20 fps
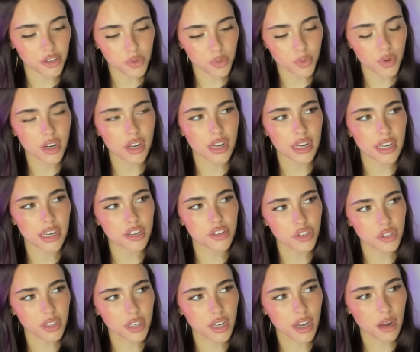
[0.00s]
What
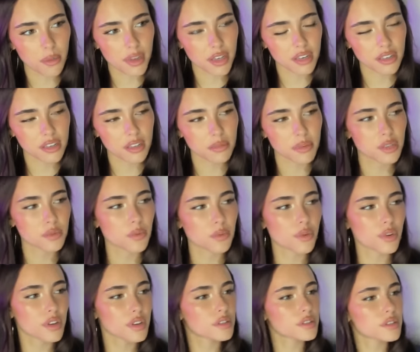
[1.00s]
initially got me into the Beach
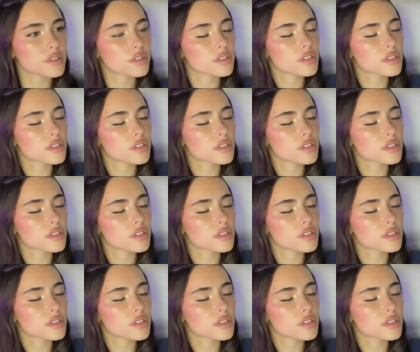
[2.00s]
Boys?